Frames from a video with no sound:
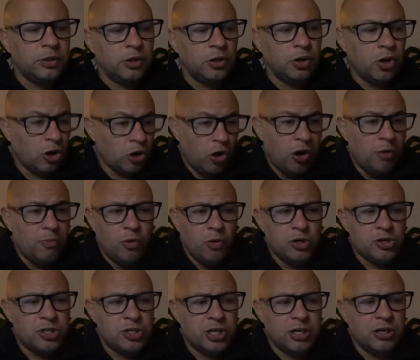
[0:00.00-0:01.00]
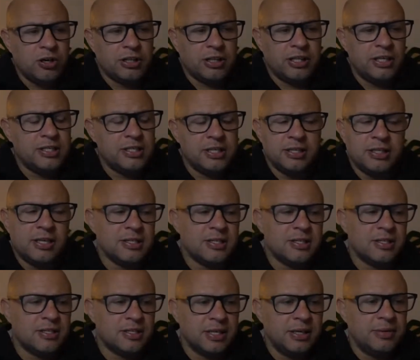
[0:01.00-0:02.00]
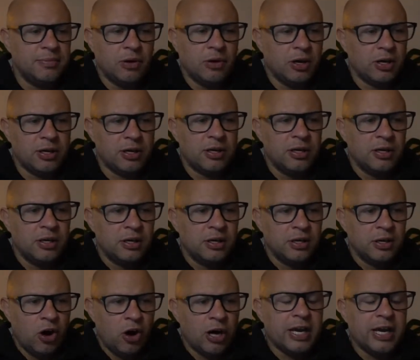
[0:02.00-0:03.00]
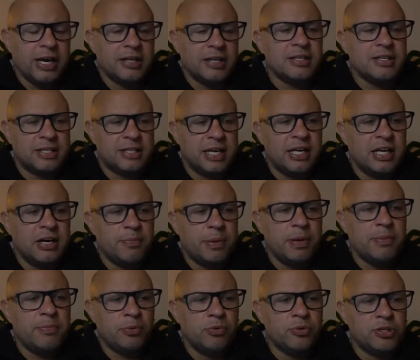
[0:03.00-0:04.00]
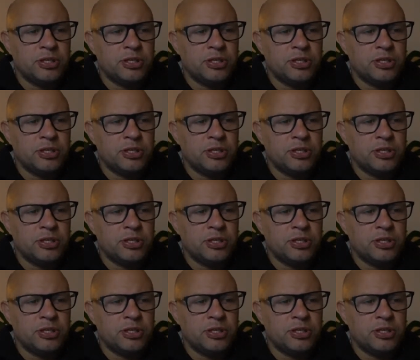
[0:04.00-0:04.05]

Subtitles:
Like I'm watching it like this, it doesn't seem like I can understand how people will